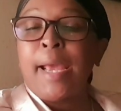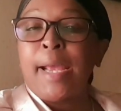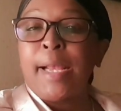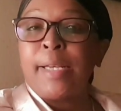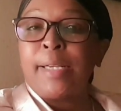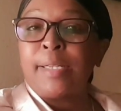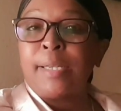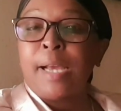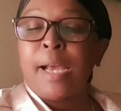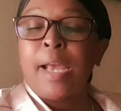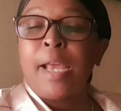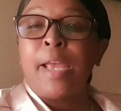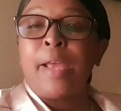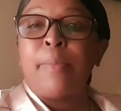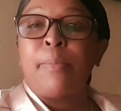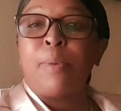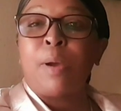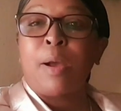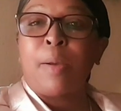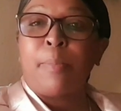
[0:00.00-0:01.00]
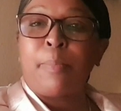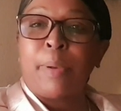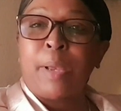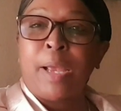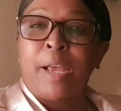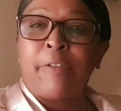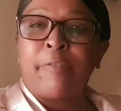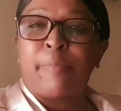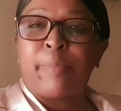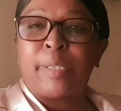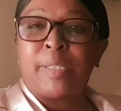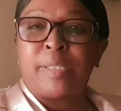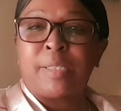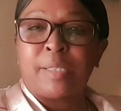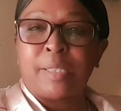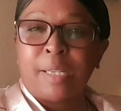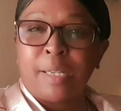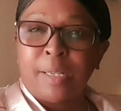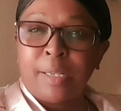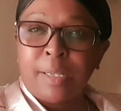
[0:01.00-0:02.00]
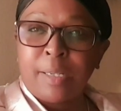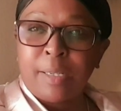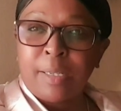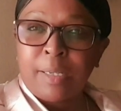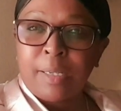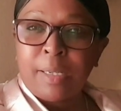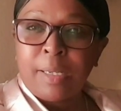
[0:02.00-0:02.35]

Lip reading: and I am happy. I have my son.